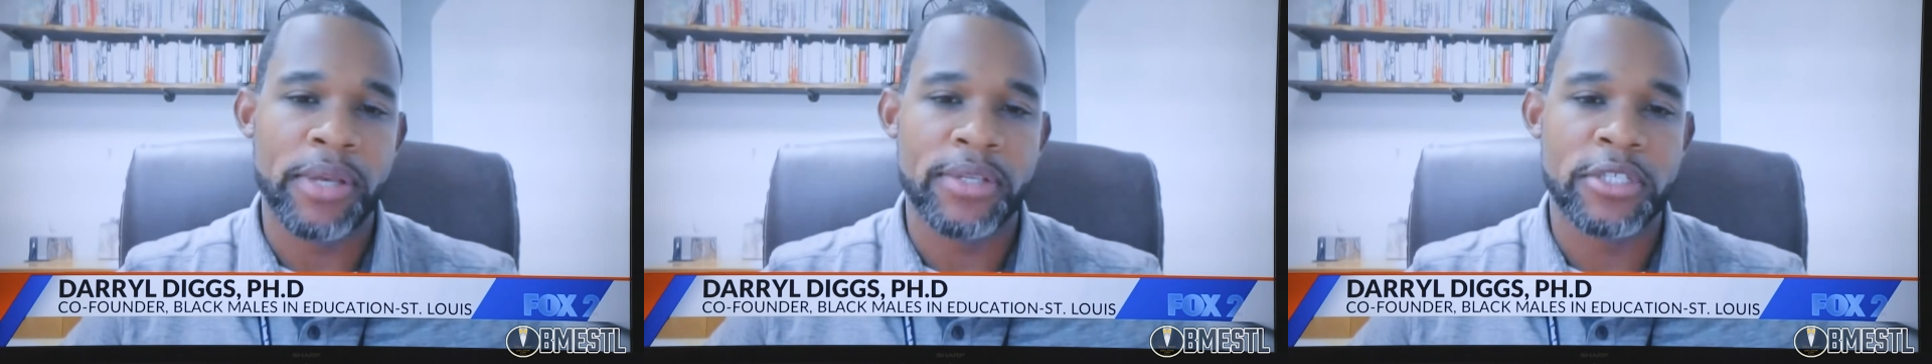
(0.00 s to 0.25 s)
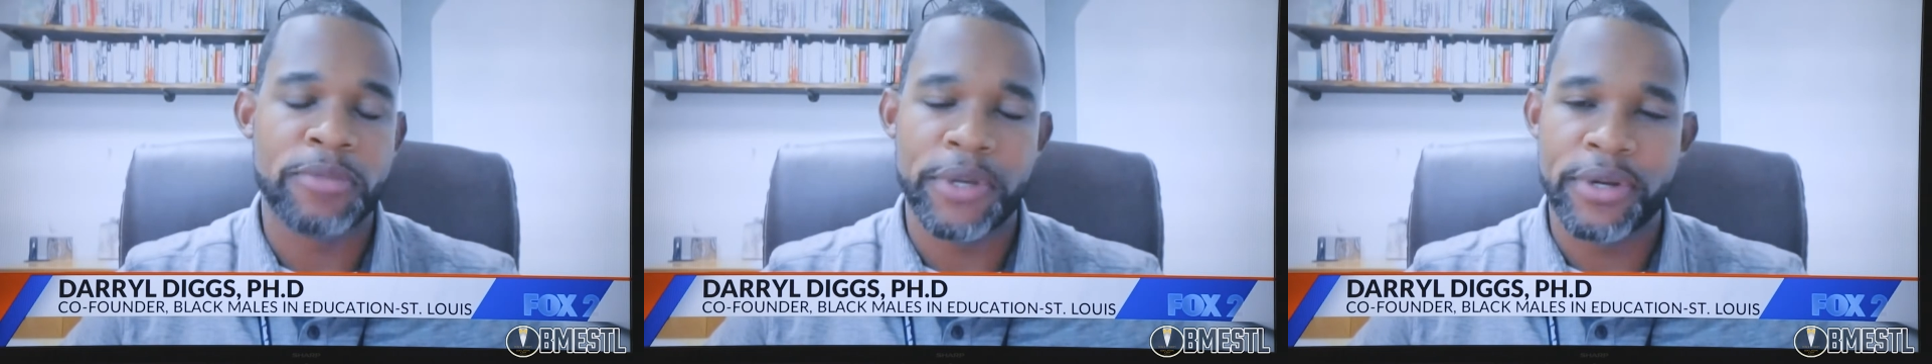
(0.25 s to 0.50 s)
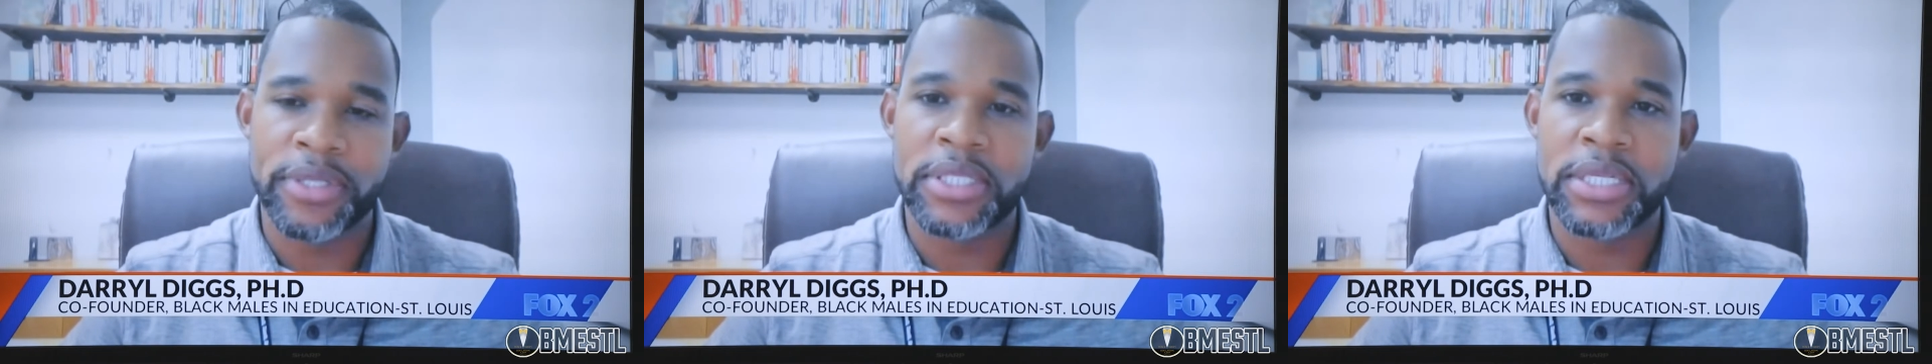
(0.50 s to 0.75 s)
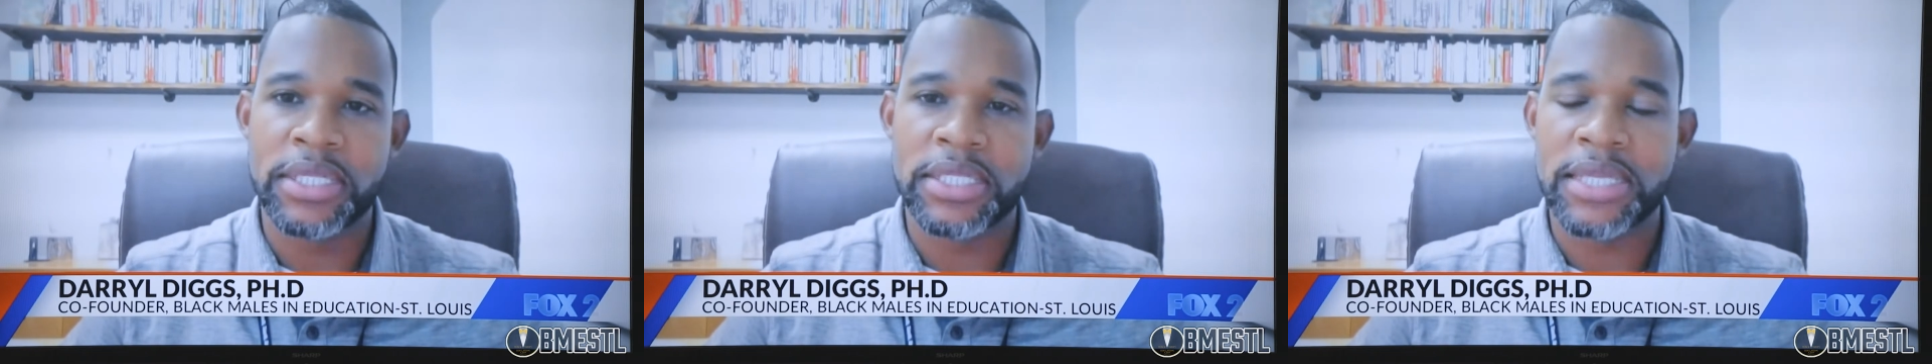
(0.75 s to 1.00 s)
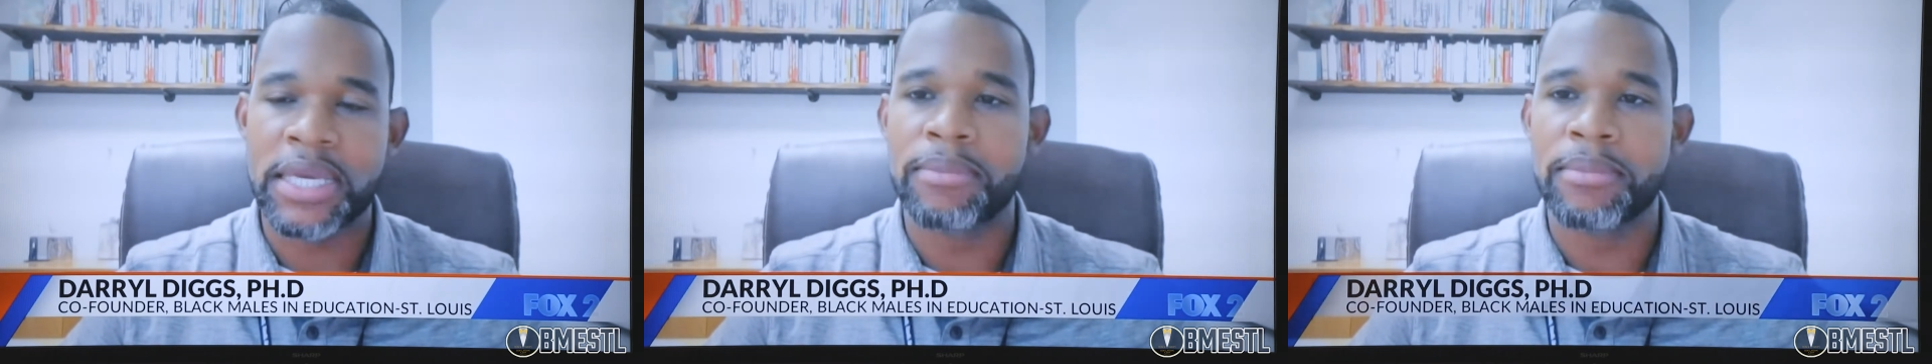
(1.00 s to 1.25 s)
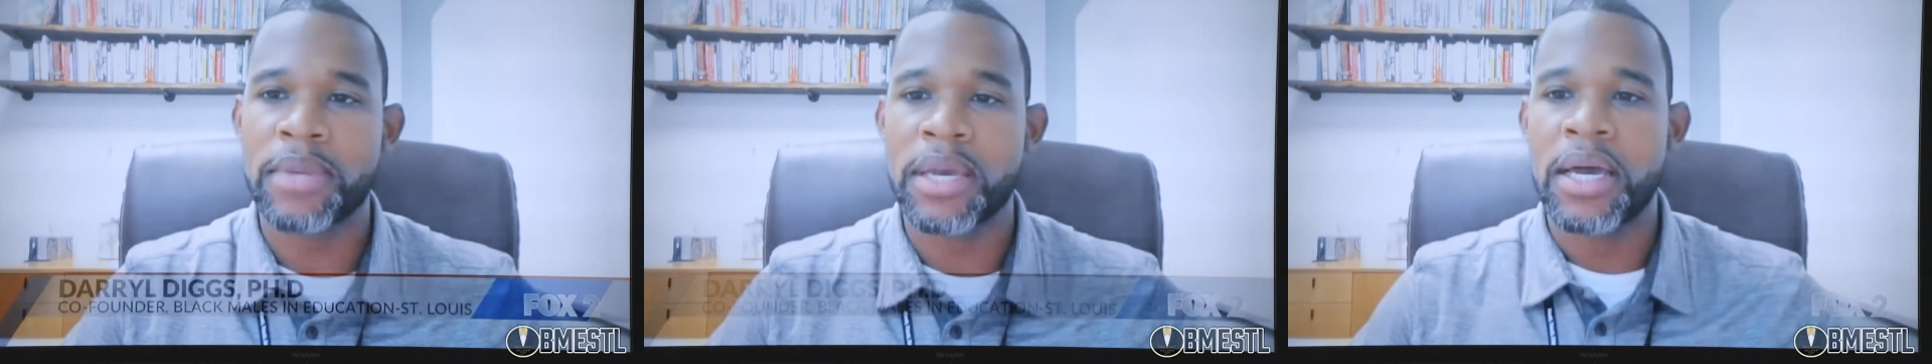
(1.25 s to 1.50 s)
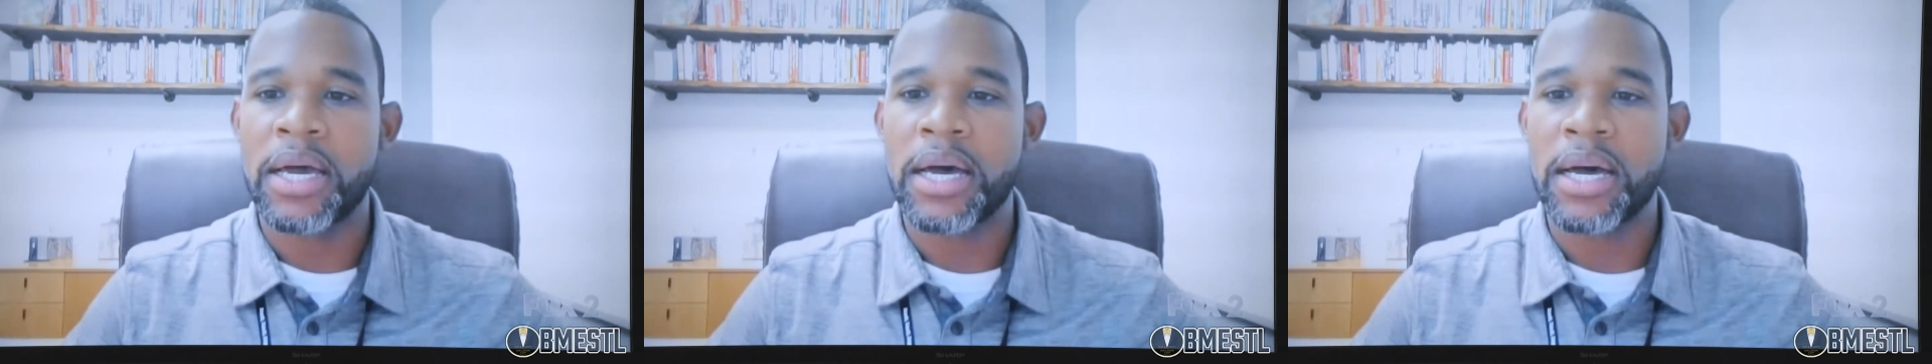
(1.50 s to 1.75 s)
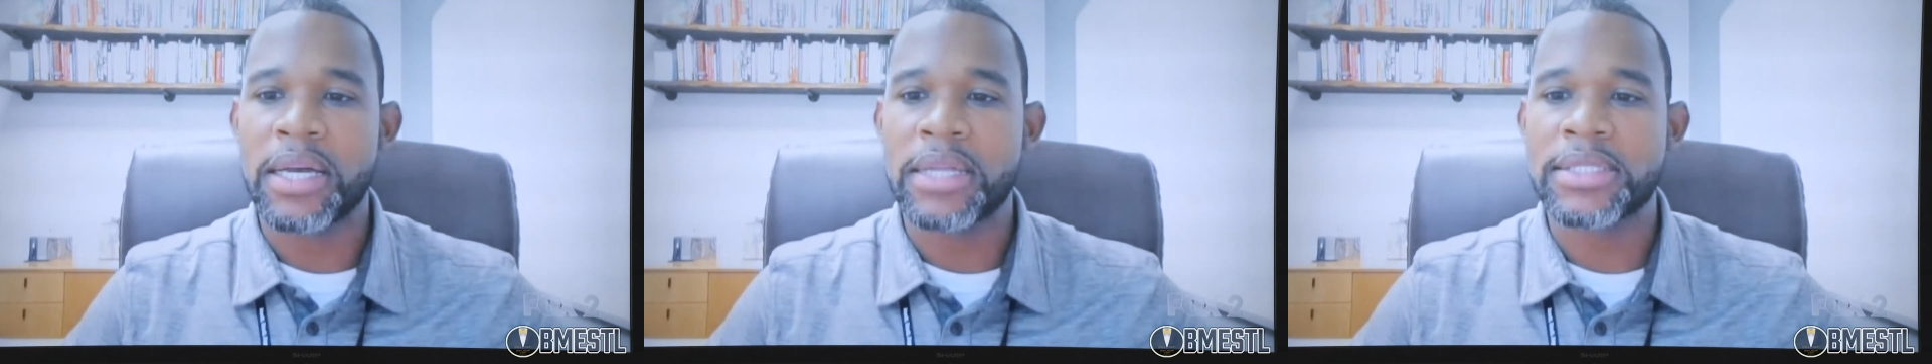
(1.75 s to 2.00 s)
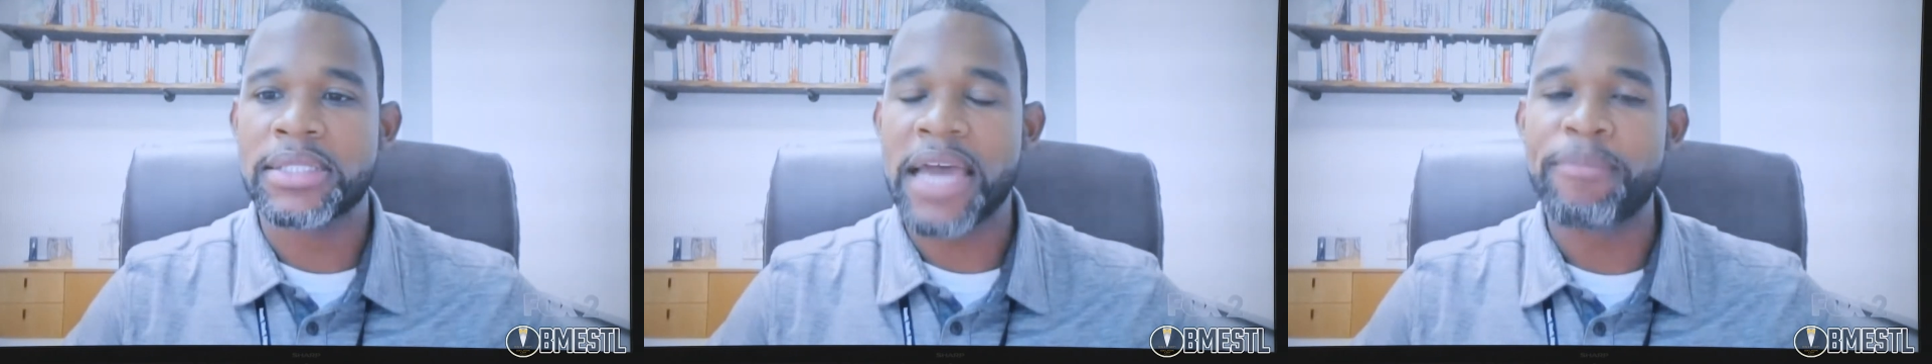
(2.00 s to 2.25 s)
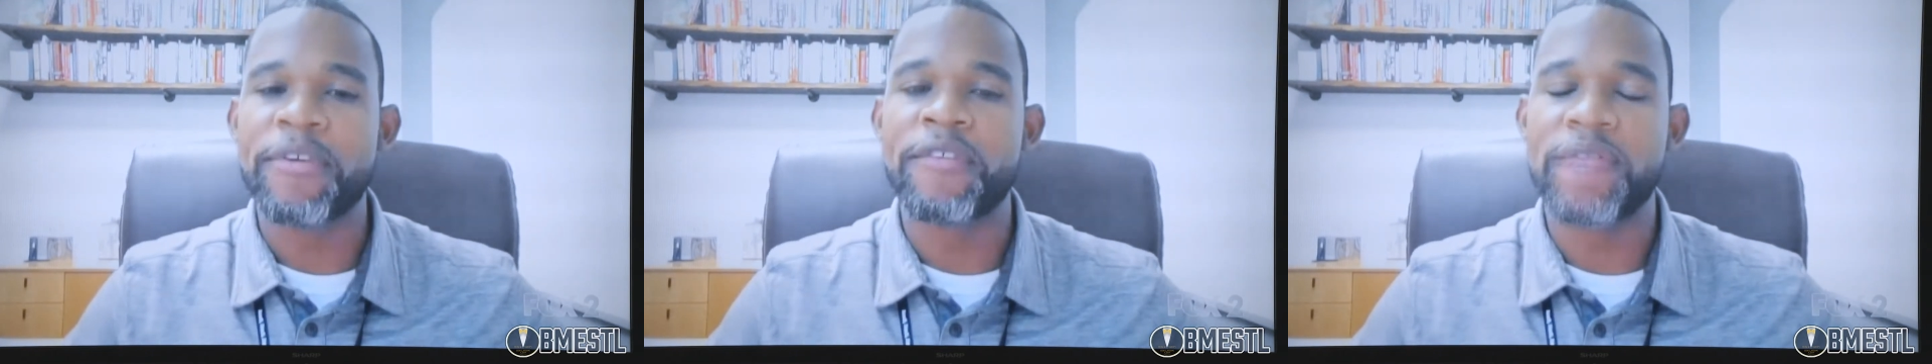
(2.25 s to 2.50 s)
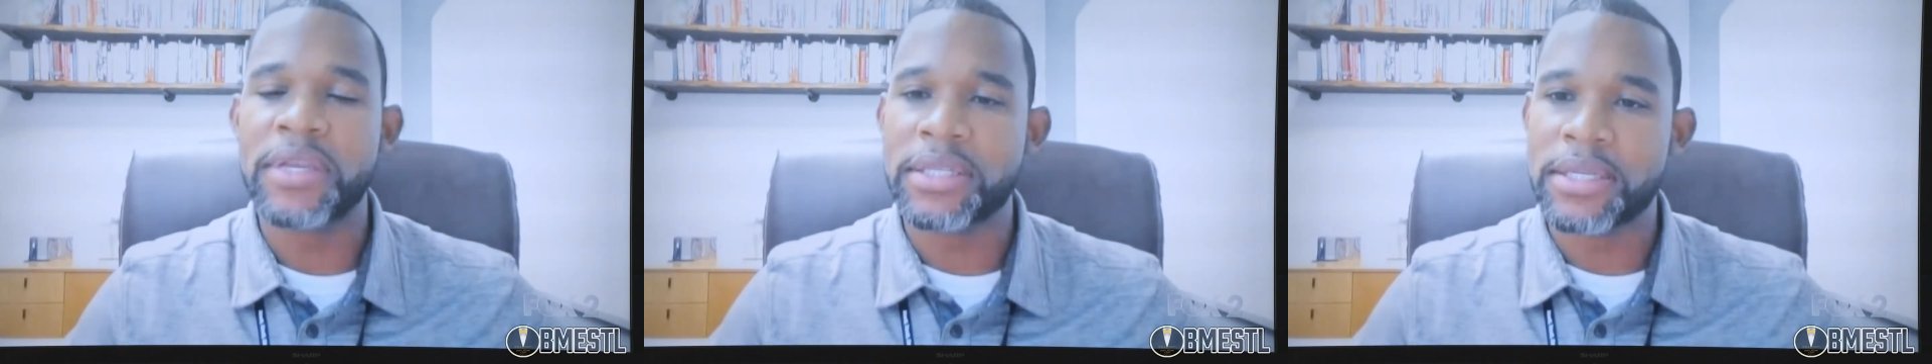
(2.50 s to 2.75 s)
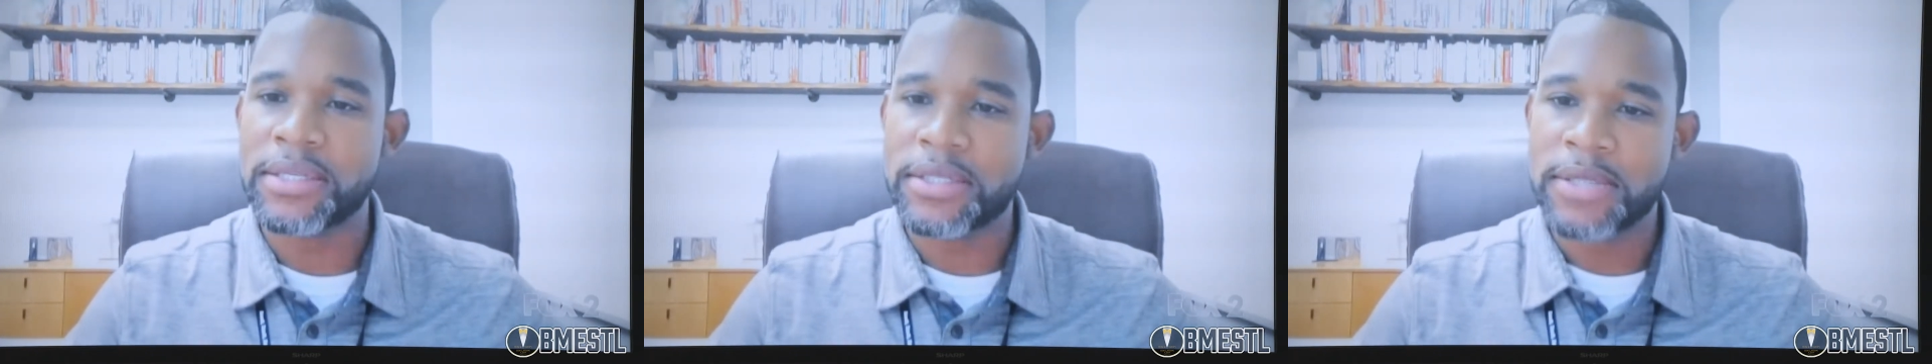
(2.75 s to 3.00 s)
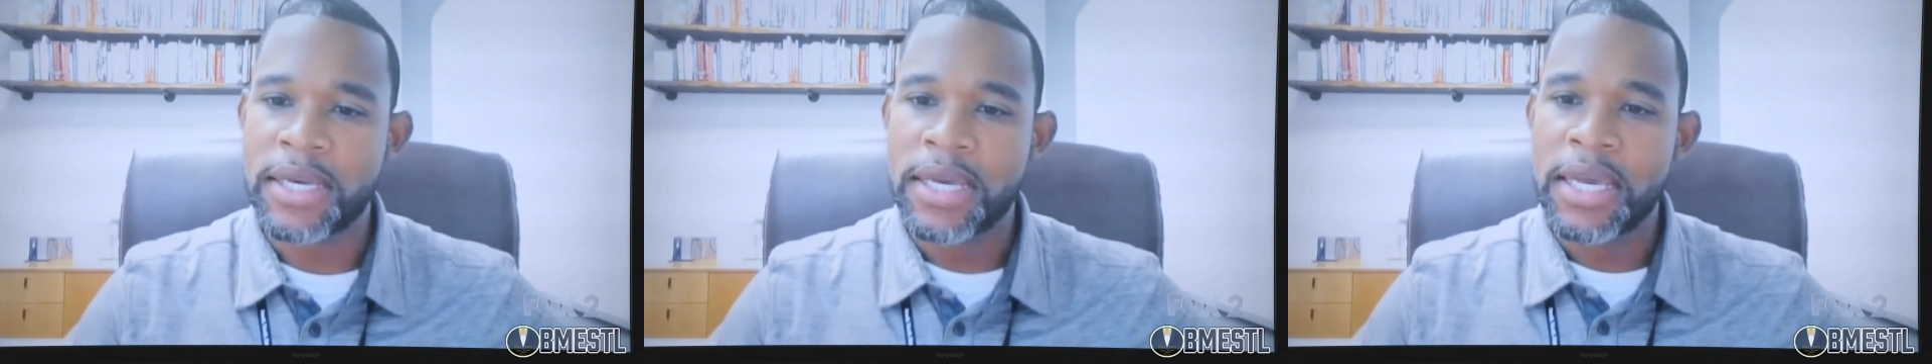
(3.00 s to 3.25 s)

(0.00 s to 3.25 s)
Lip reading: males experiencing the same type of feelings.